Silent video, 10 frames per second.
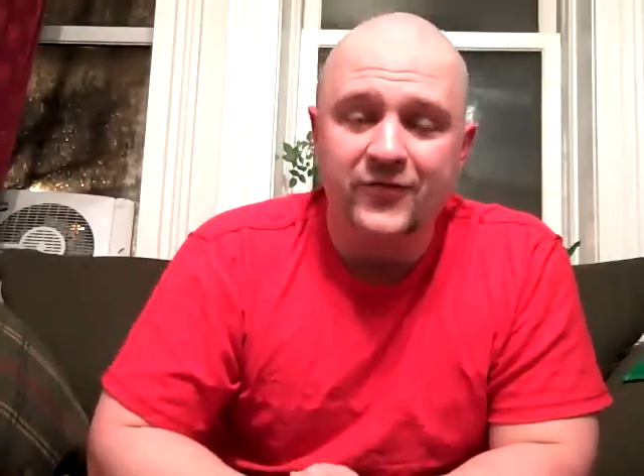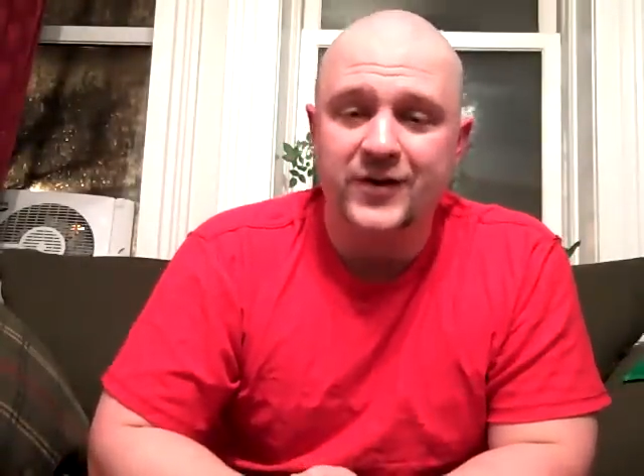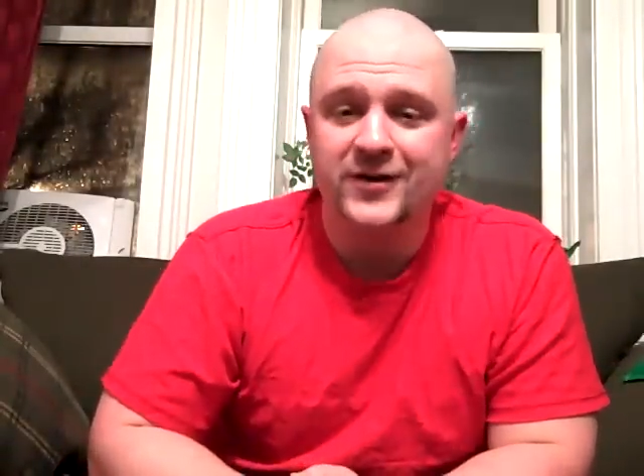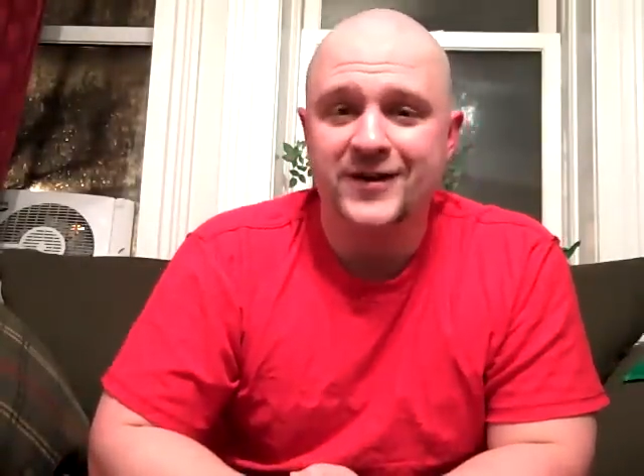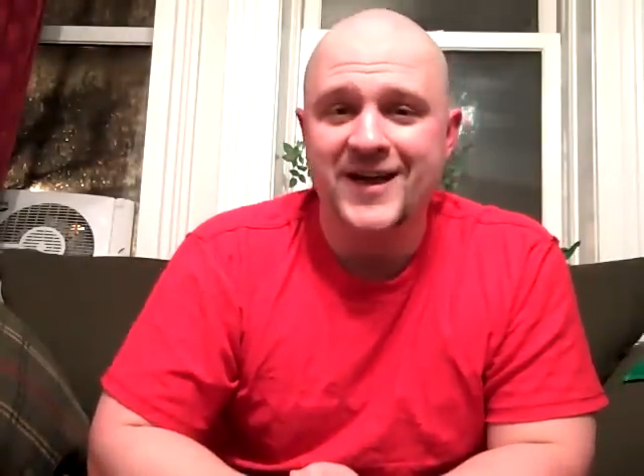
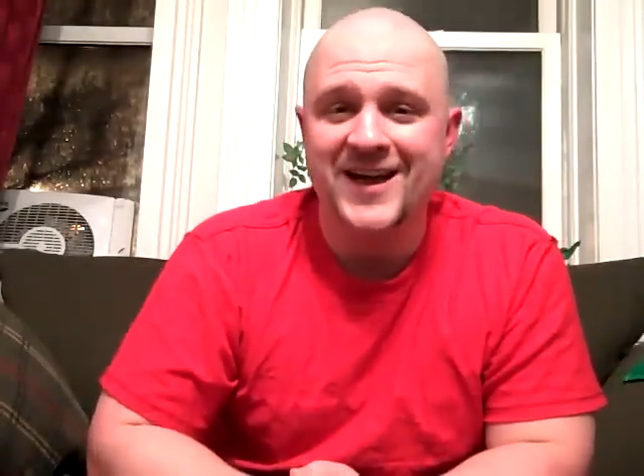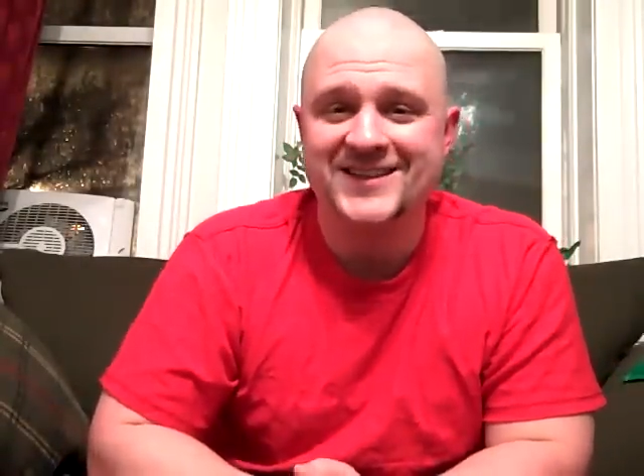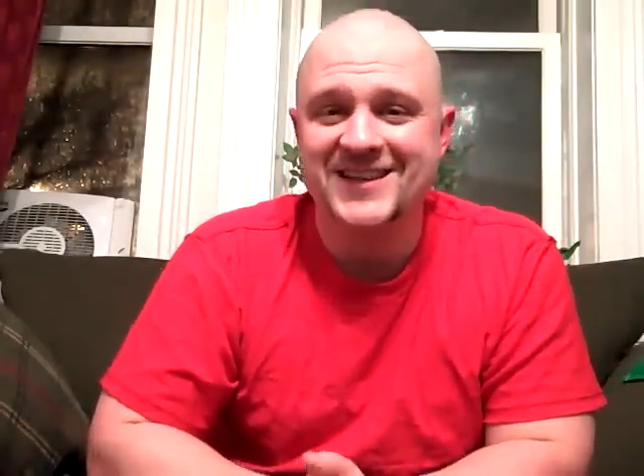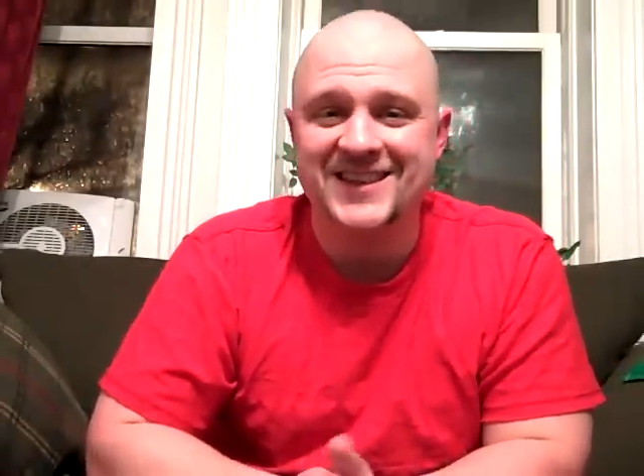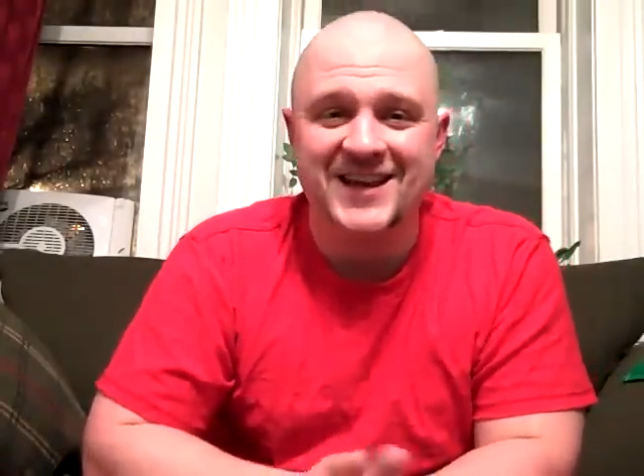Figured
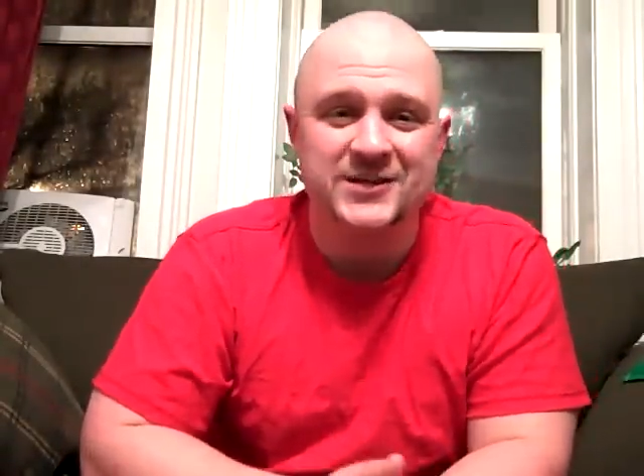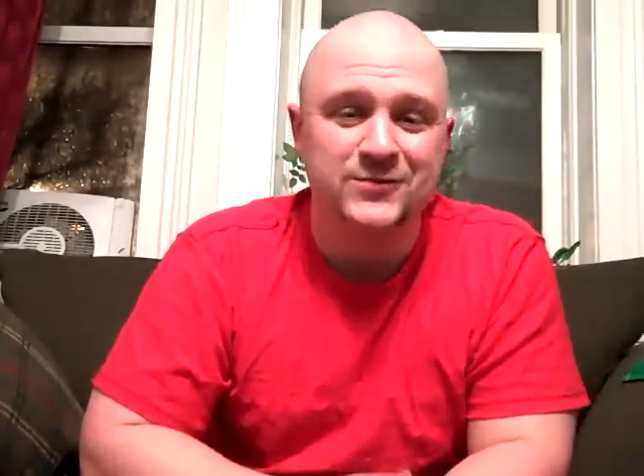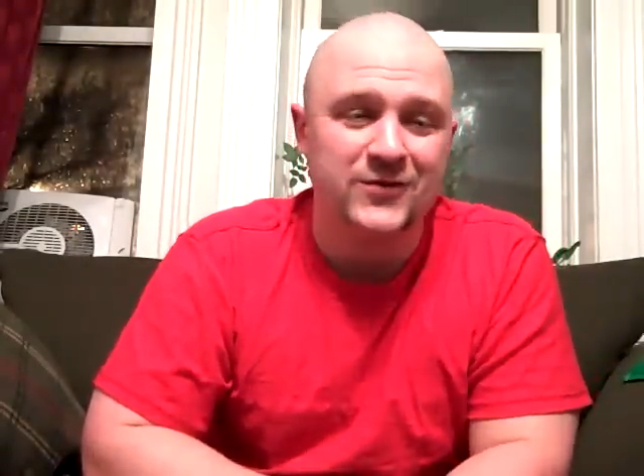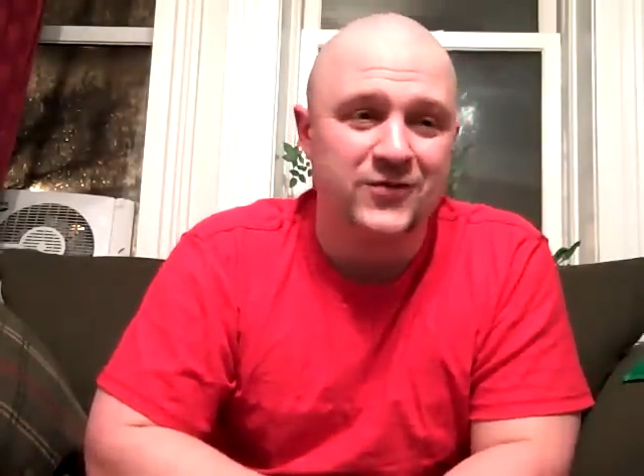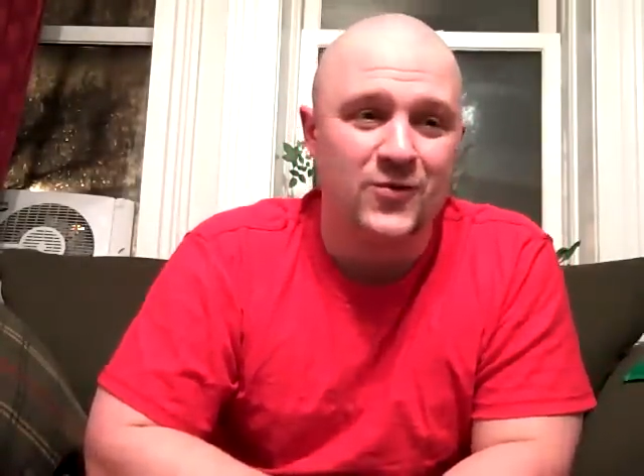I'd say
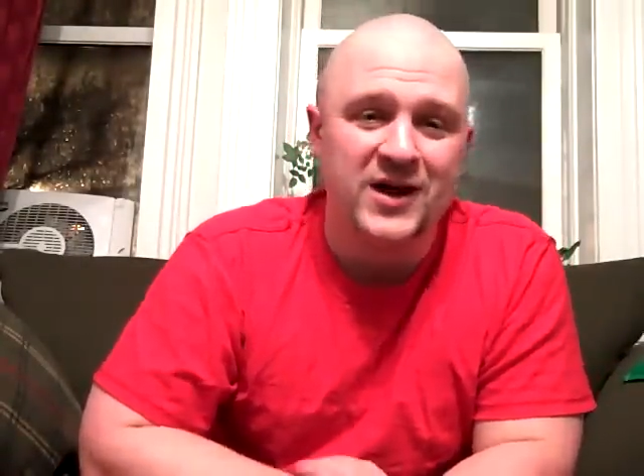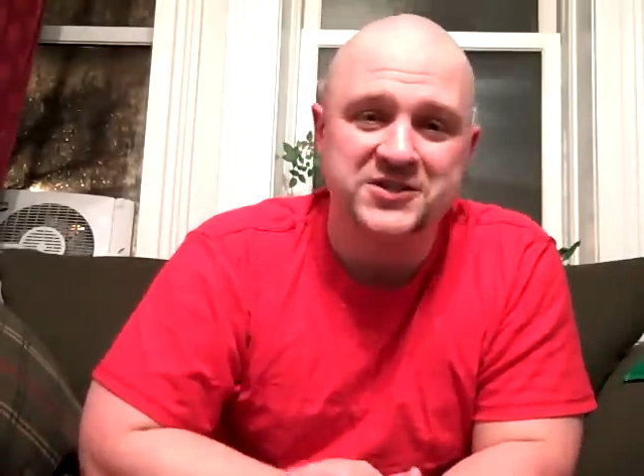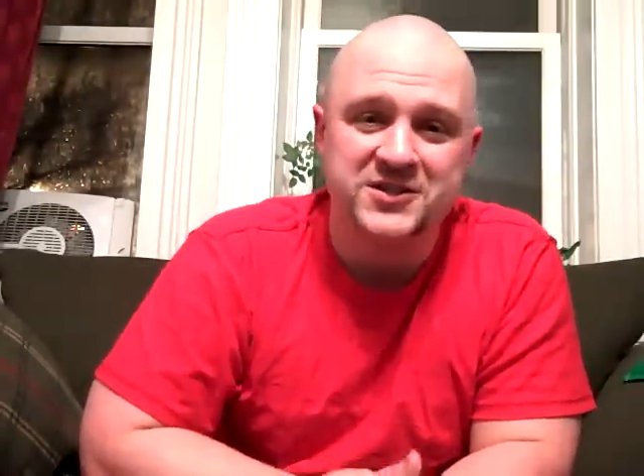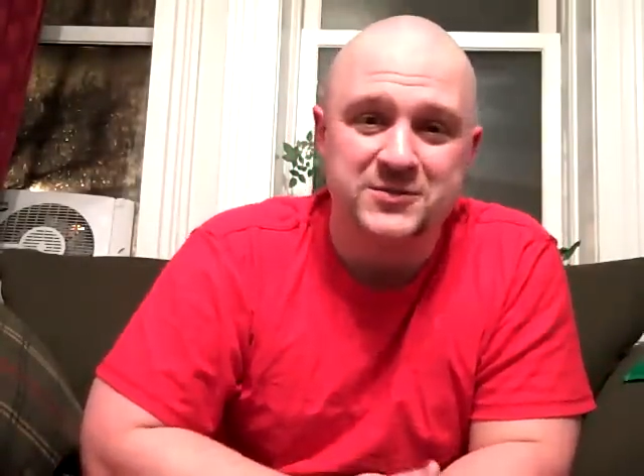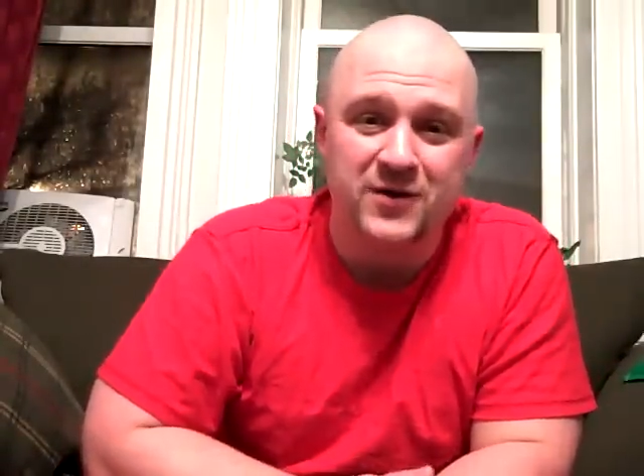thanks for
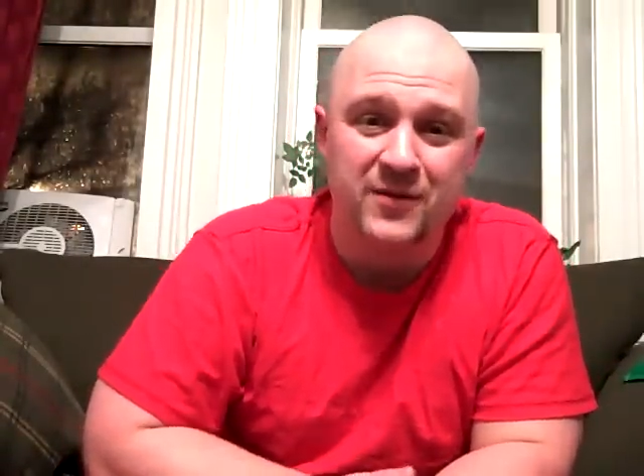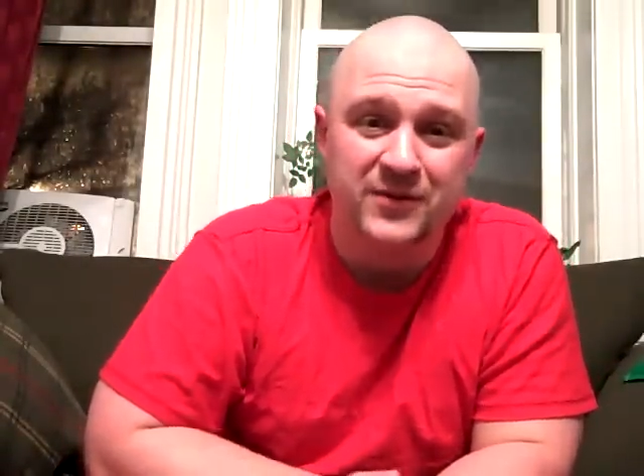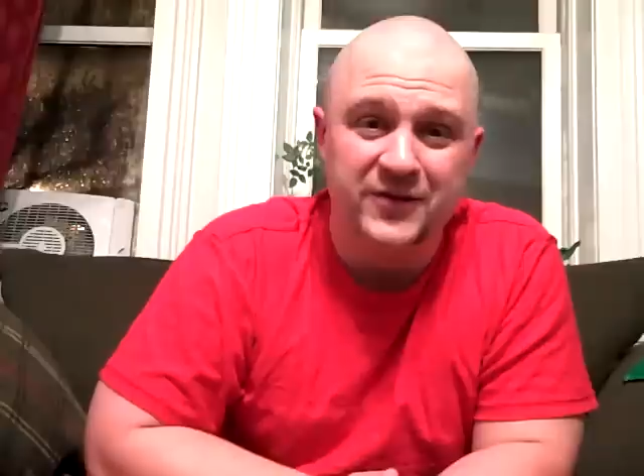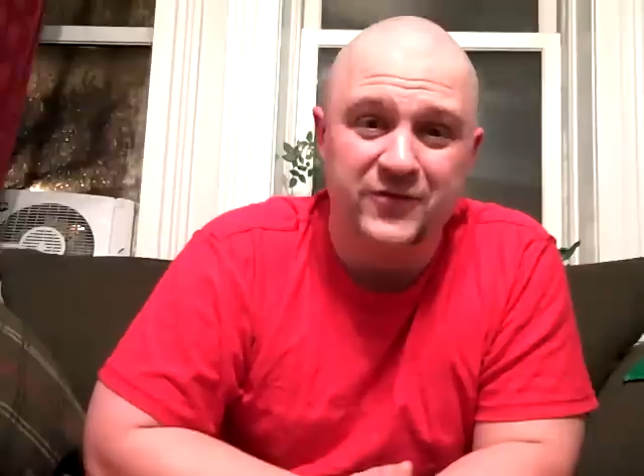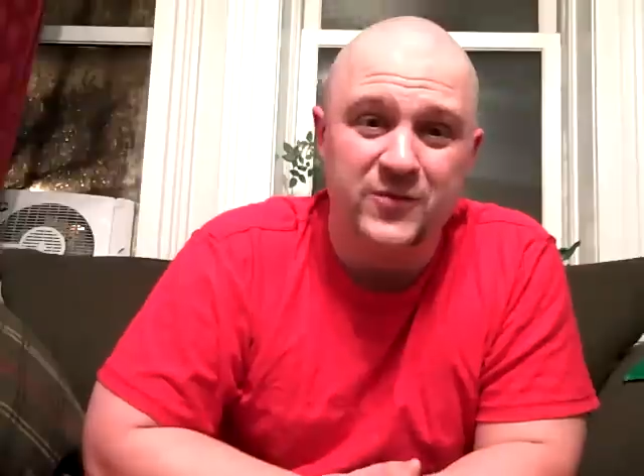watching this
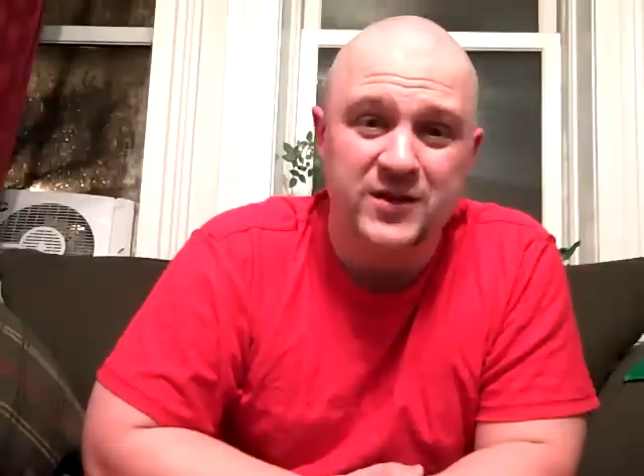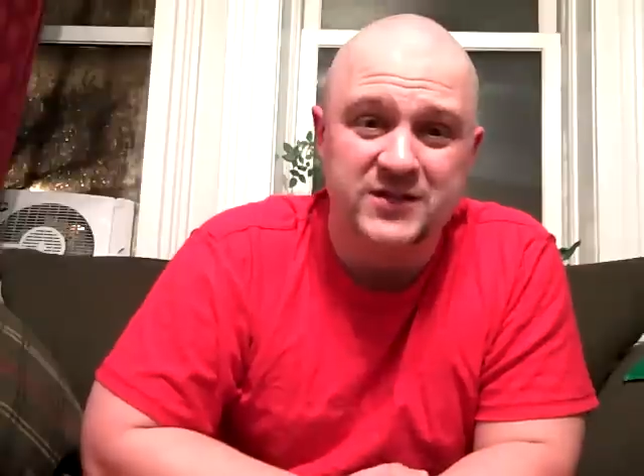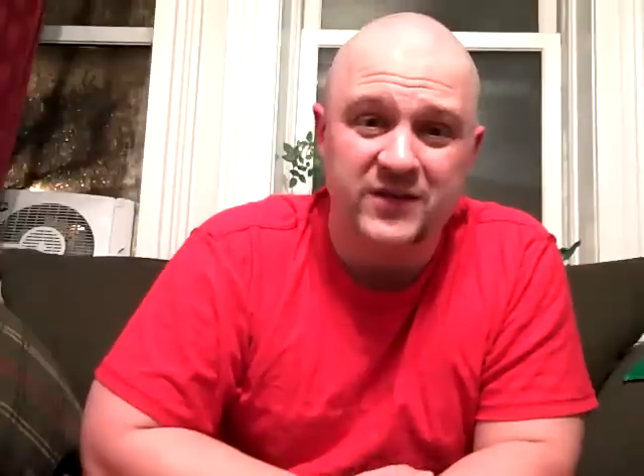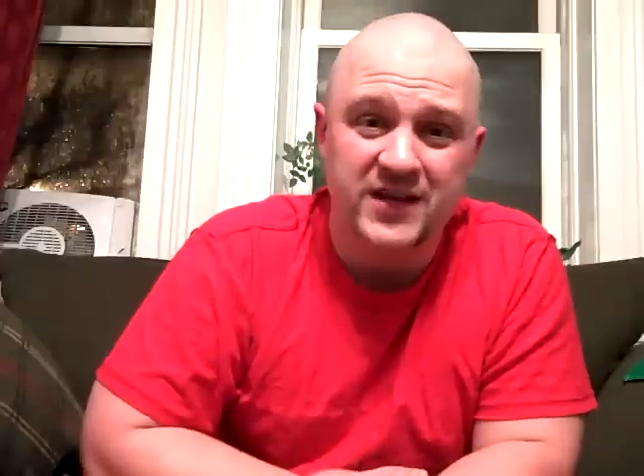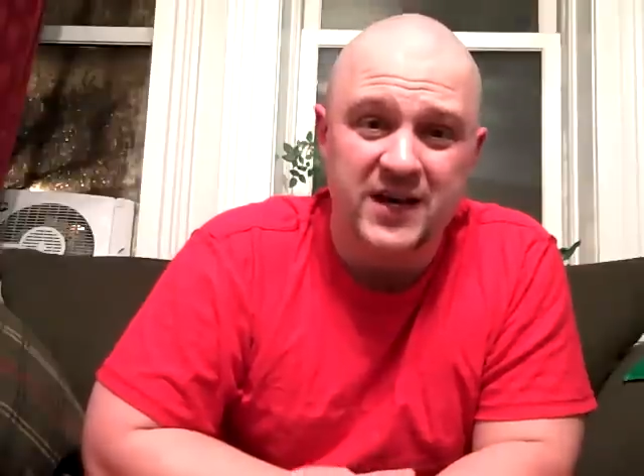probably a few
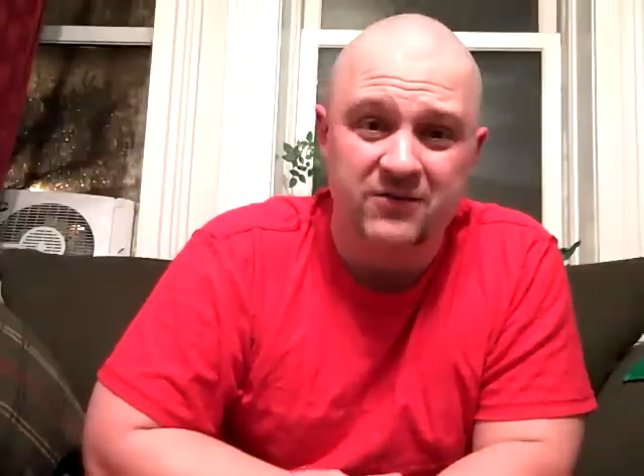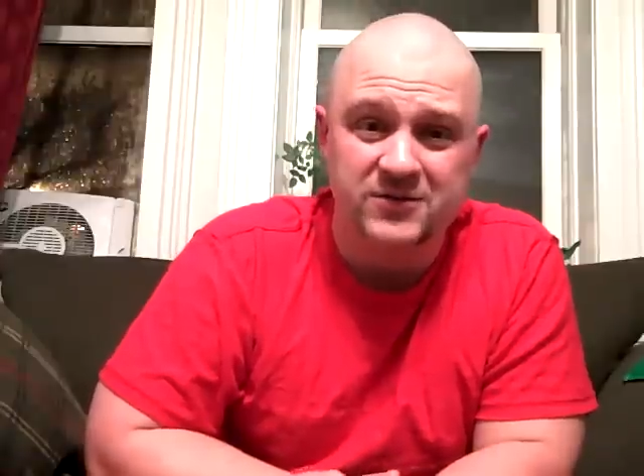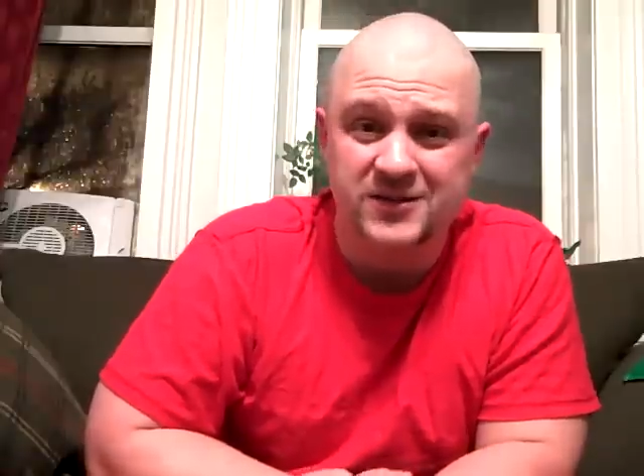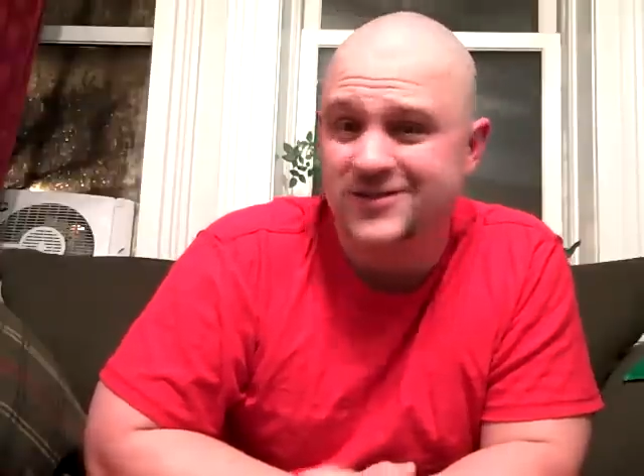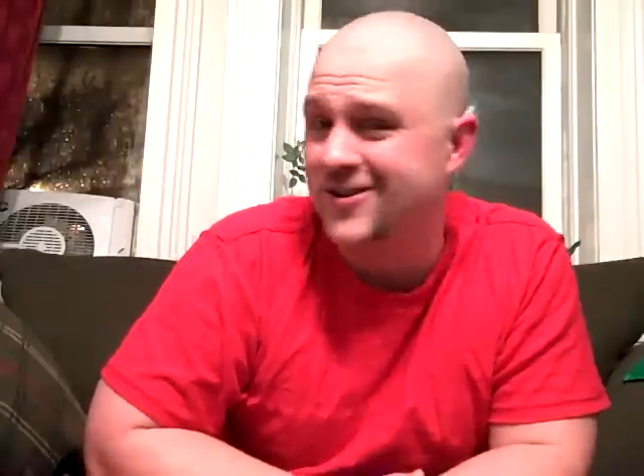minutes of idiocracy.